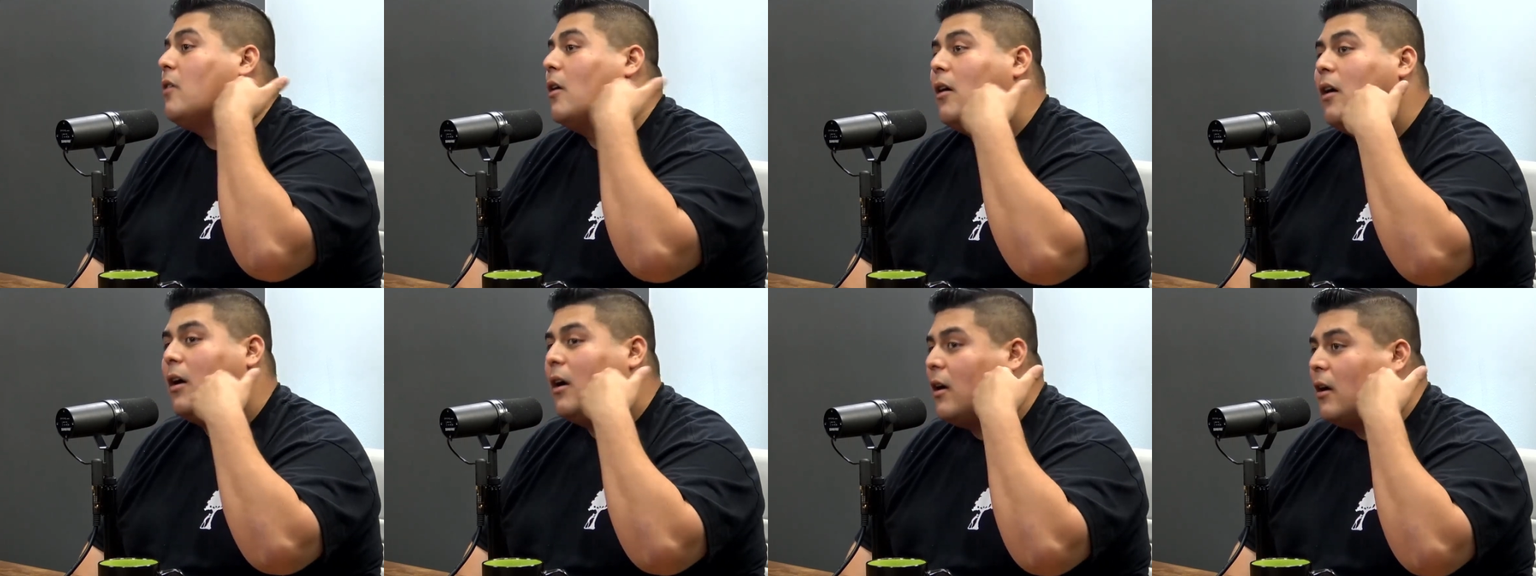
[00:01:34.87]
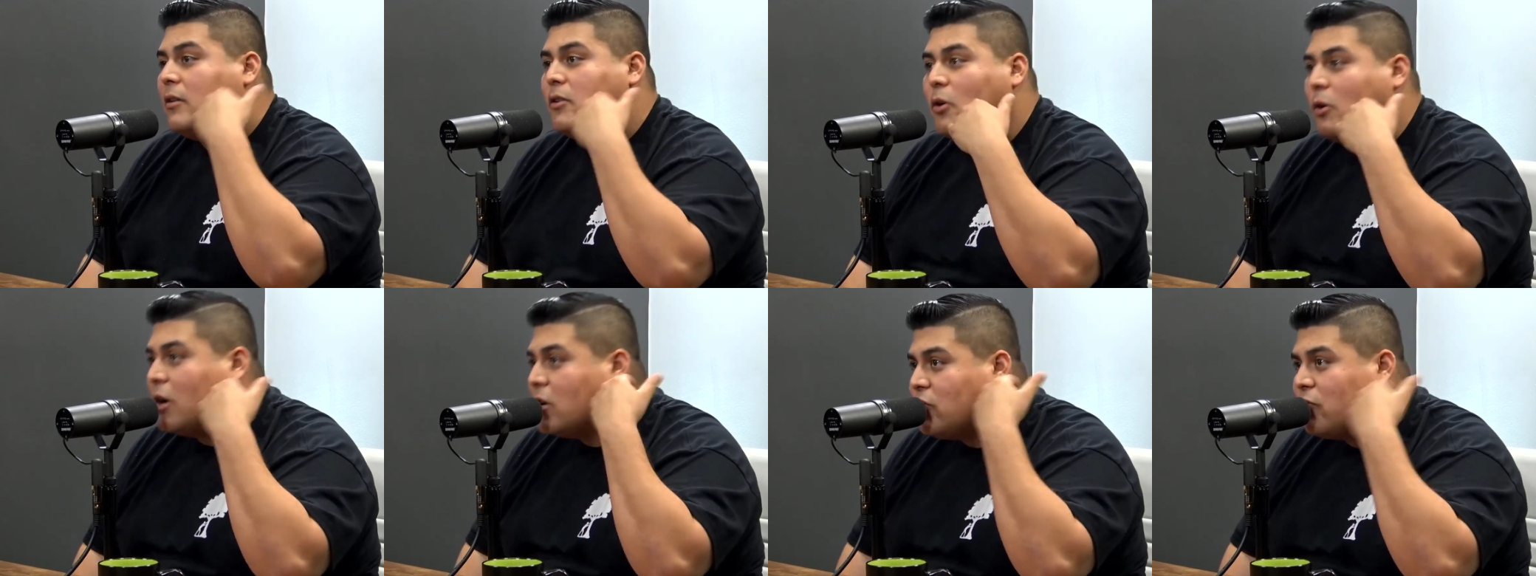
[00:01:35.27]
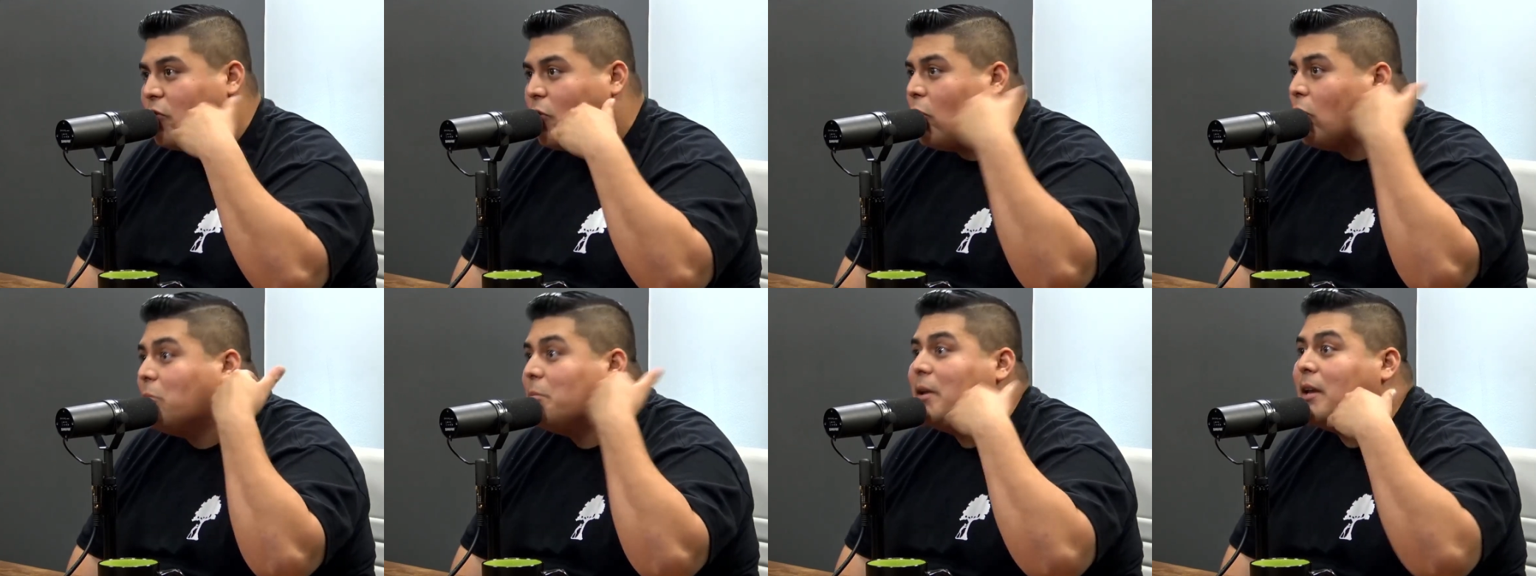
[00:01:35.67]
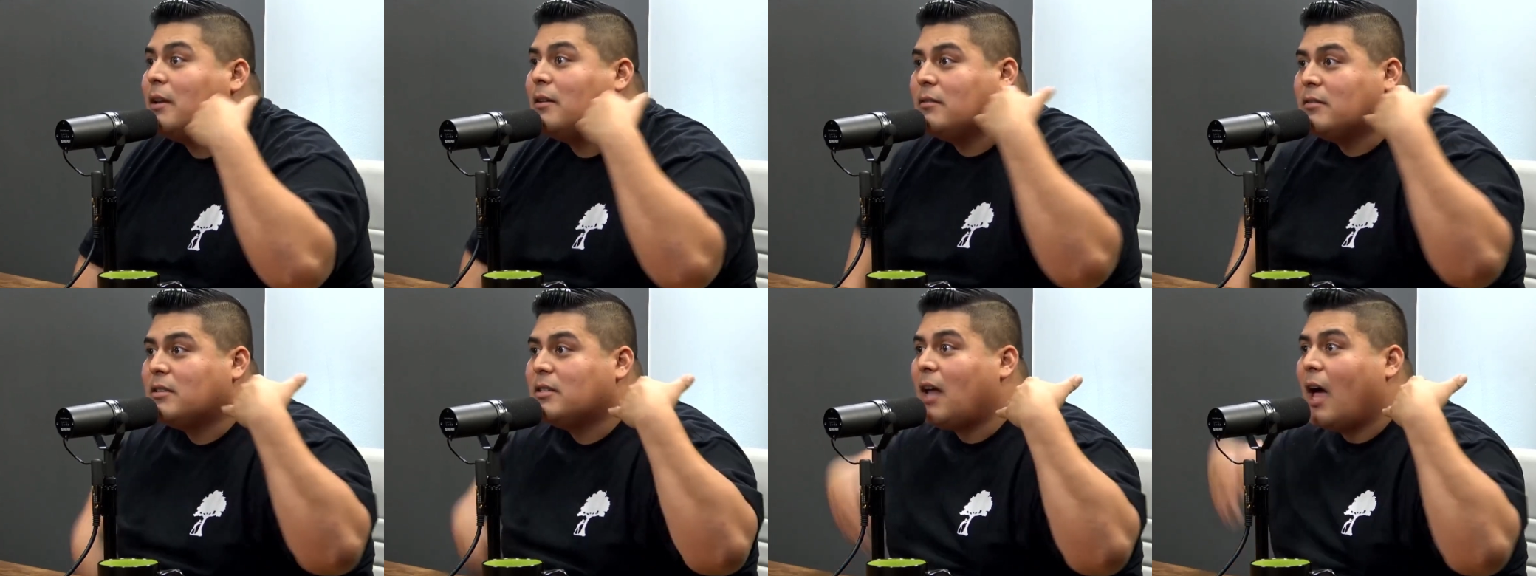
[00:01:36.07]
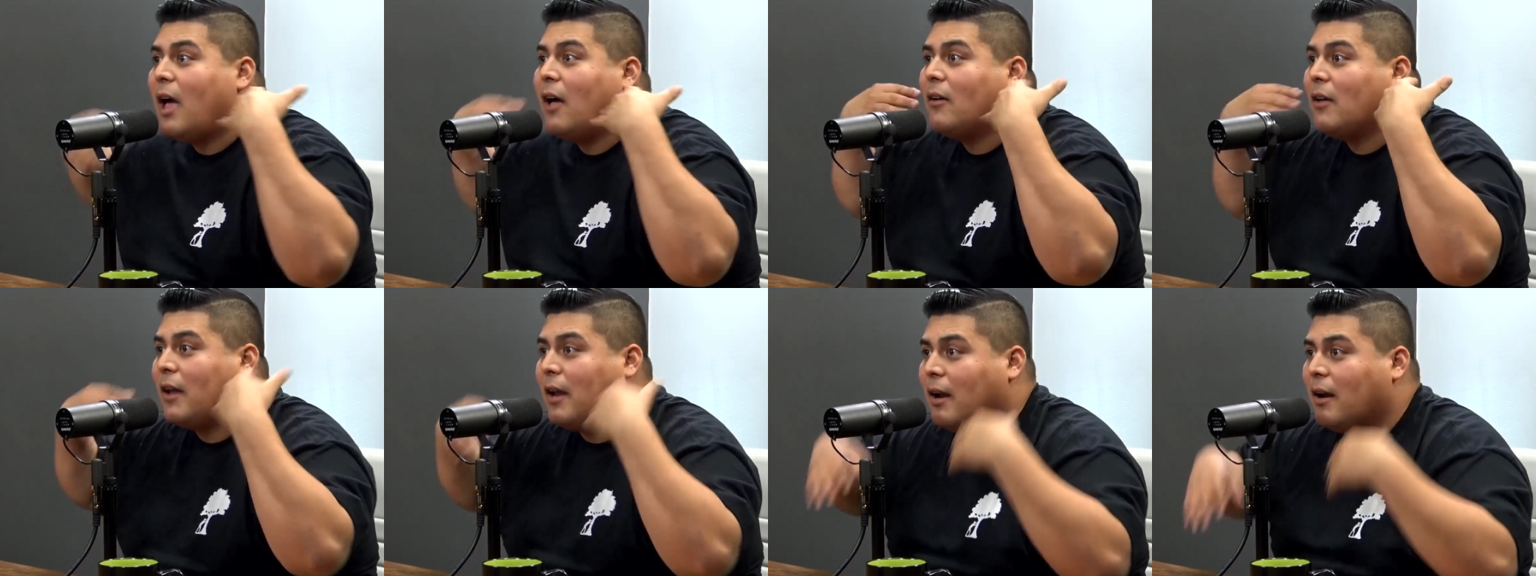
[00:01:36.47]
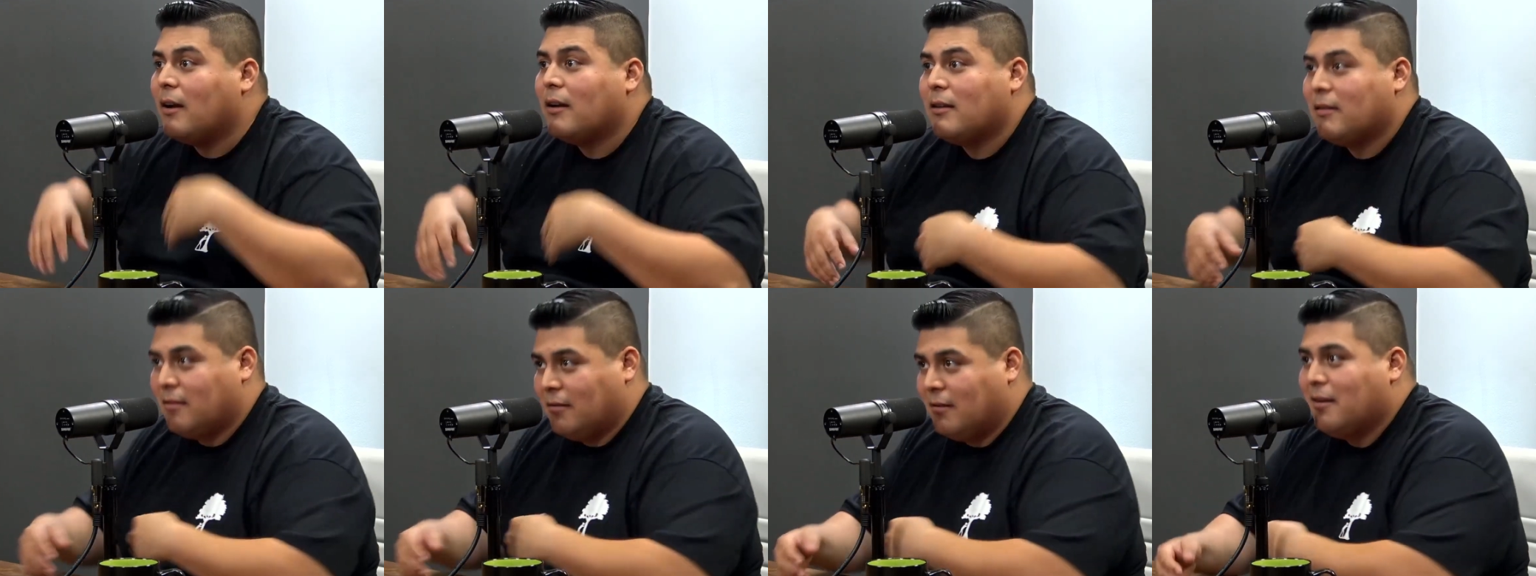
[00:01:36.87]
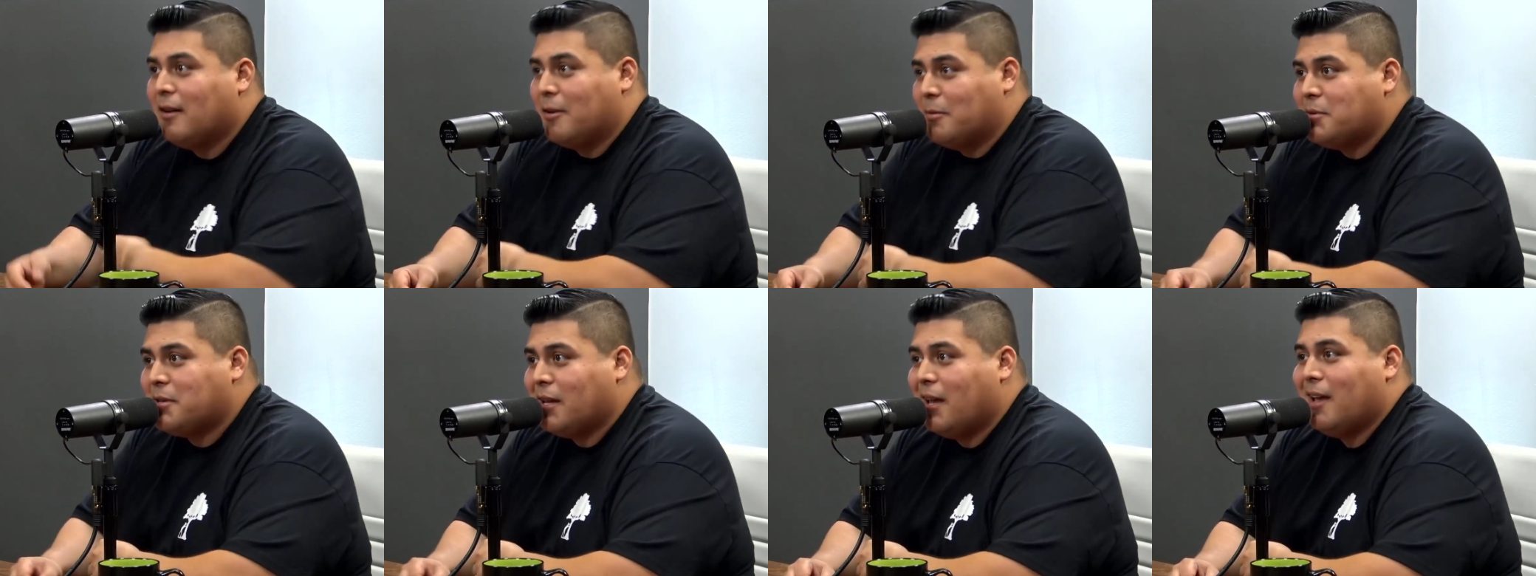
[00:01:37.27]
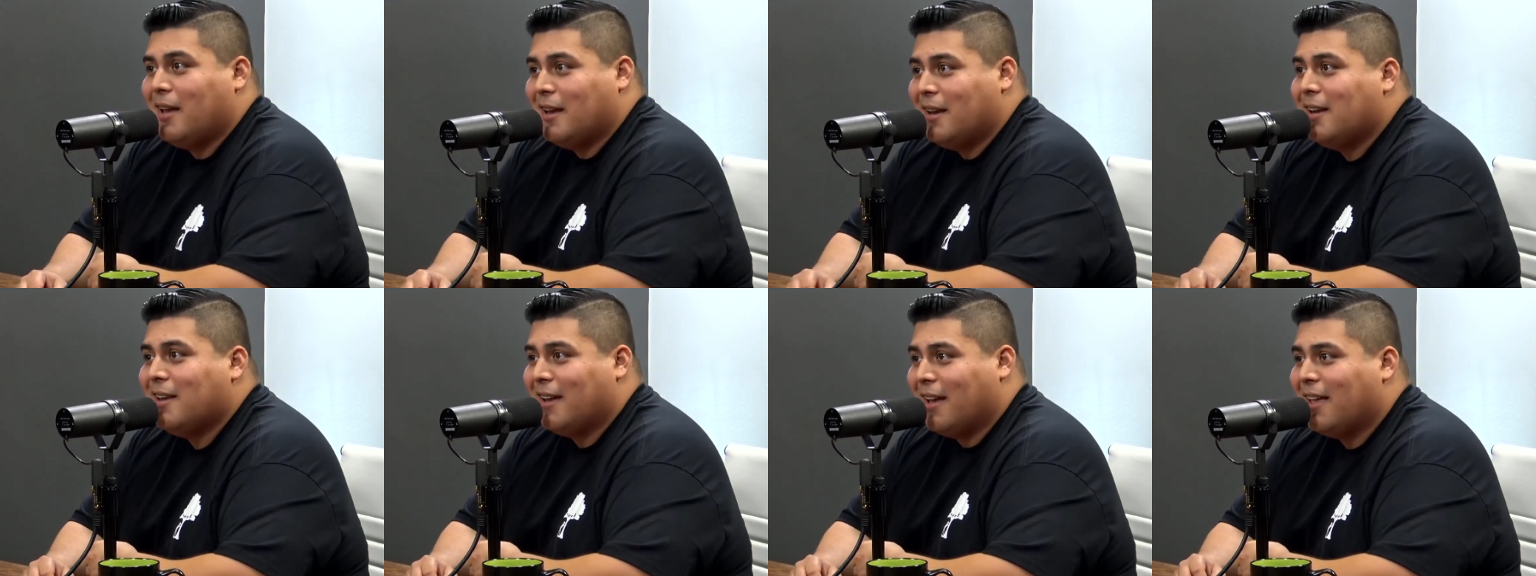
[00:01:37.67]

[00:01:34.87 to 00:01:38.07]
No Country for Old Men style hair. You know what I'm saying?